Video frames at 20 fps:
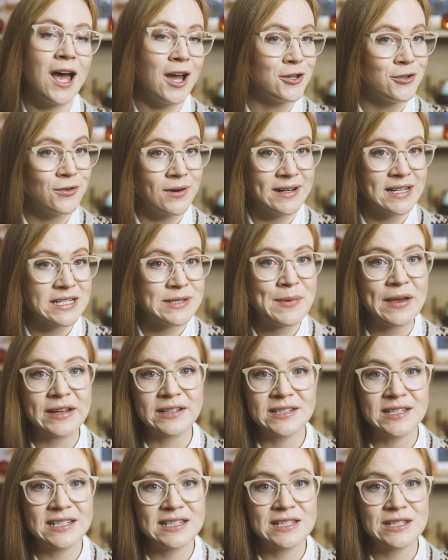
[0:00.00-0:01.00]
you are
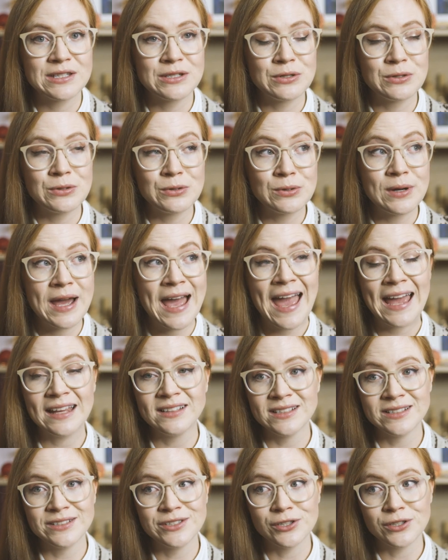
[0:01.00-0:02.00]
expected to
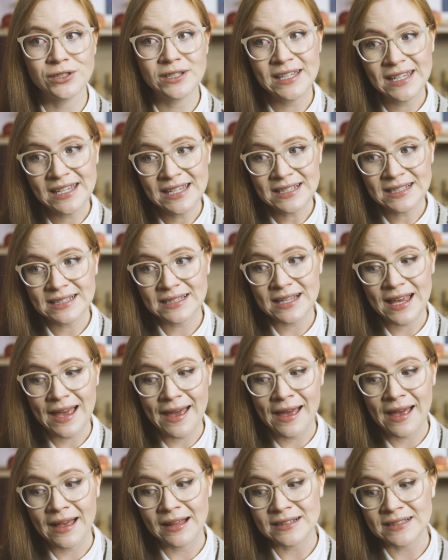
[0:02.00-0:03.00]
hand in your keys.
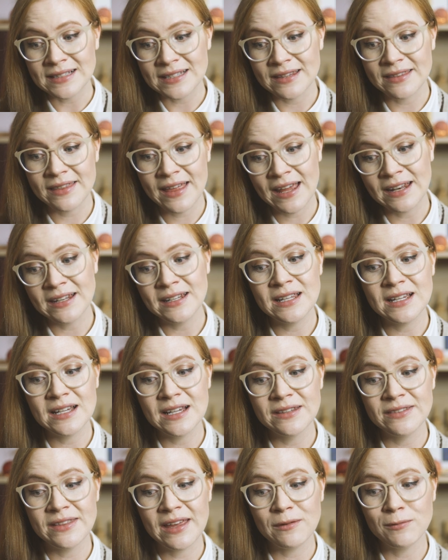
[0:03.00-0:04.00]
And then
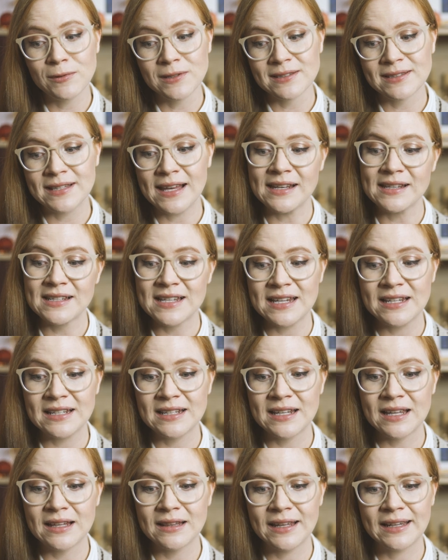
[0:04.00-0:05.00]
they will send
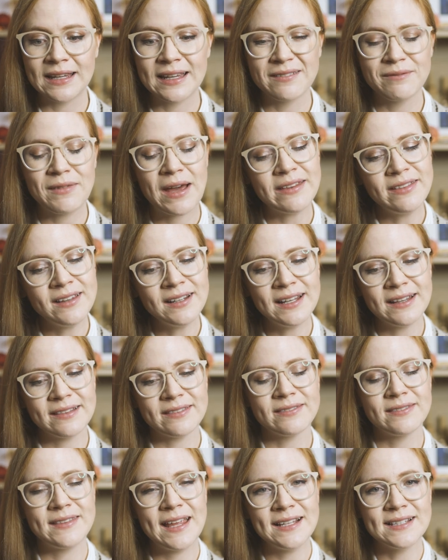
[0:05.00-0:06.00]
in like I think
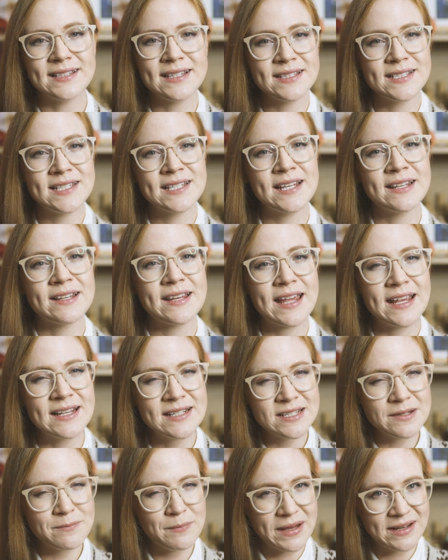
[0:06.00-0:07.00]
an
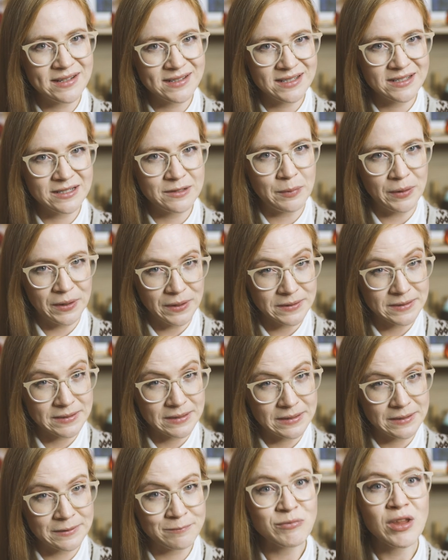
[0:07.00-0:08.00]
independent
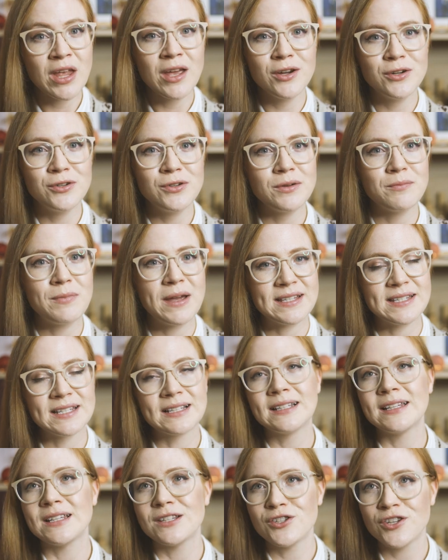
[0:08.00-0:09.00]
person who
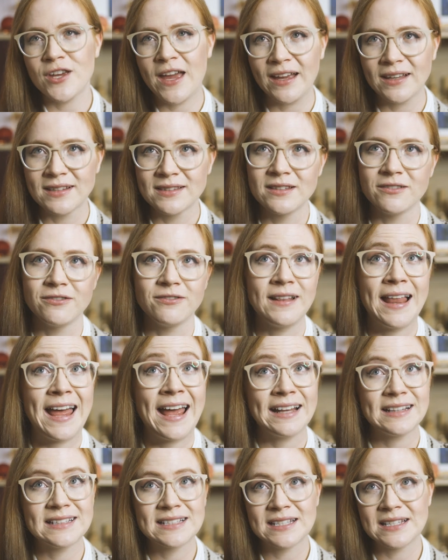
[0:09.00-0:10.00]
basically checks the
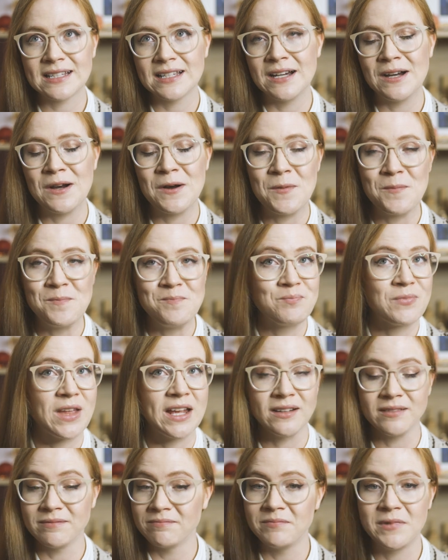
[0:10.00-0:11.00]
flat
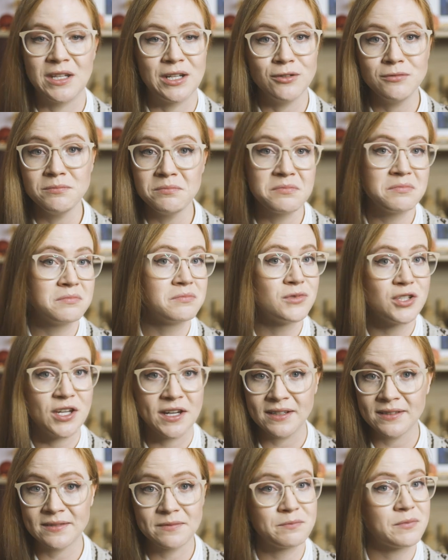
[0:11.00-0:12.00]
and, you know,
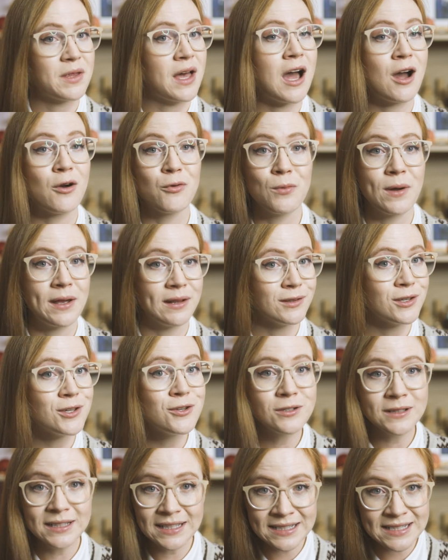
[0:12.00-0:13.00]
checks how well
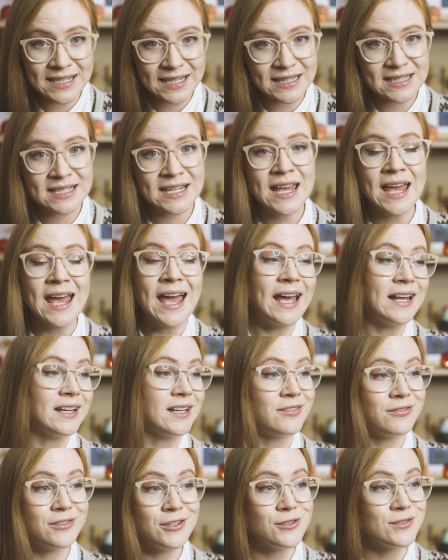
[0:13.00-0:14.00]
you cleaned it and
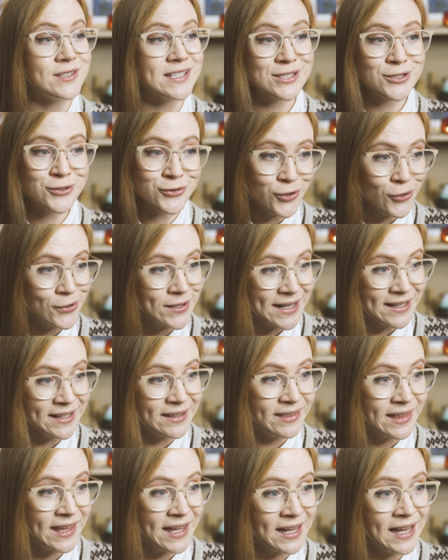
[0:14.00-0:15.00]
if you destroyed
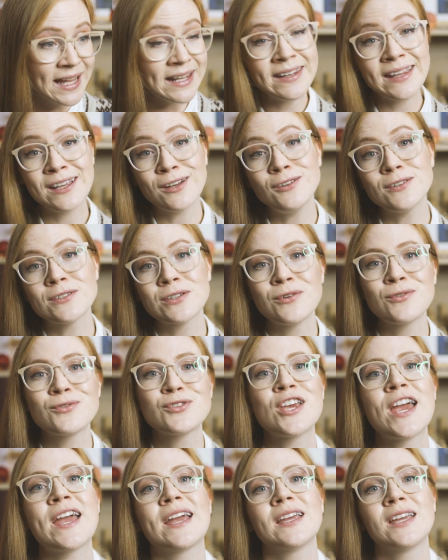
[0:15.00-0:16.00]
anything. And they also
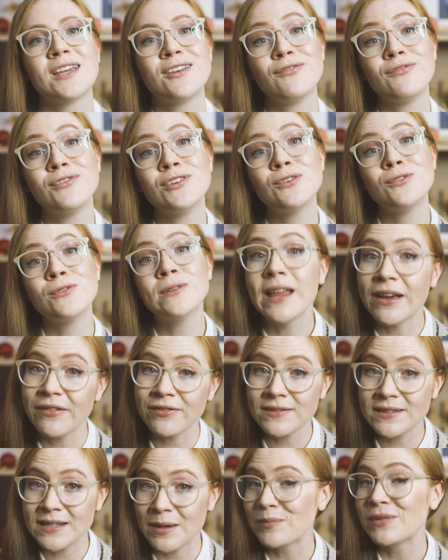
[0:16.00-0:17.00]
check if you
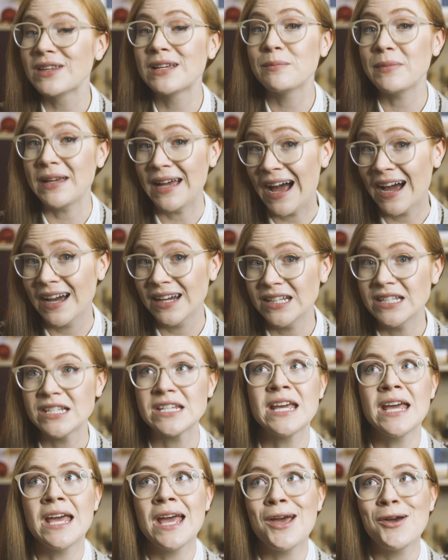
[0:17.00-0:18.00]
left something behind,
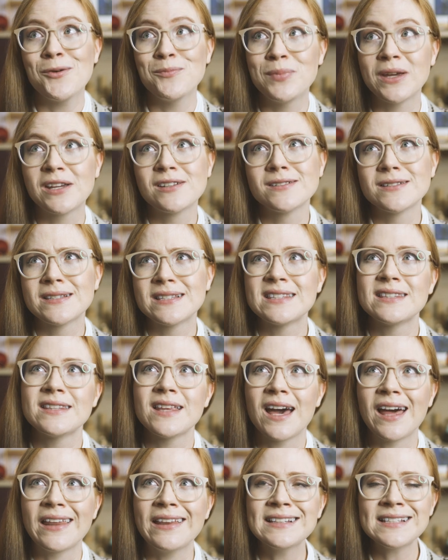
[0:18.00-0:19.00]
because
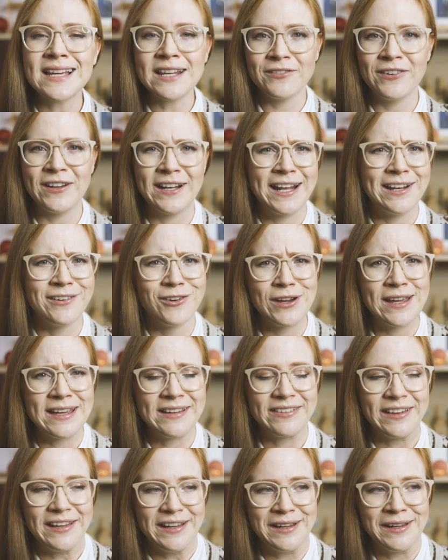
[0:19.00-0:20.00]
that's kind of an annoying
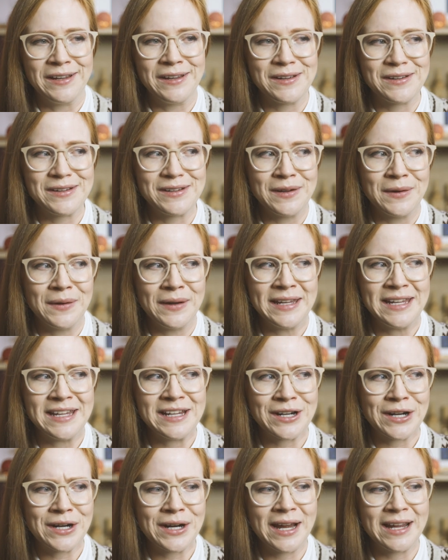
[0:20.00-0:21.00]
thing
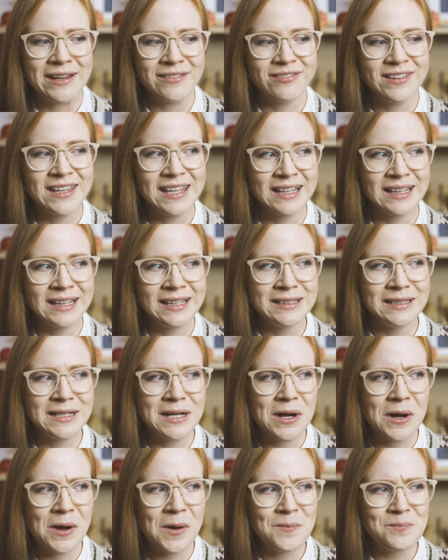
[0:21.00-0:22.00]
here, I feel,
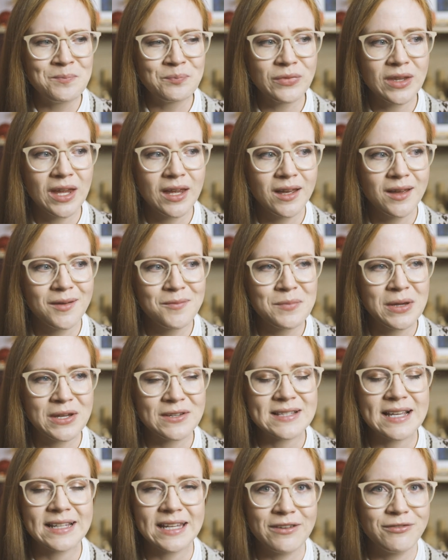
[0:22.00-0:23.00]

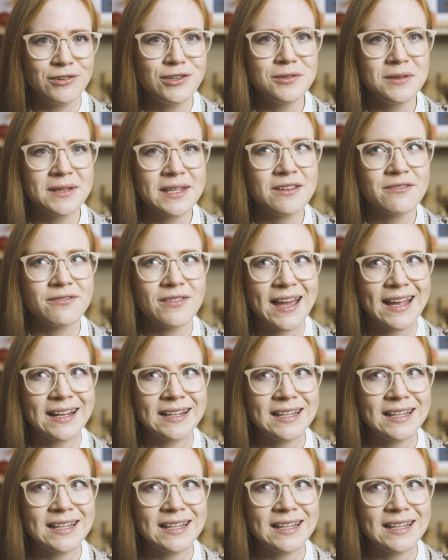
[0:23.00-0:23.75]
because like if you leave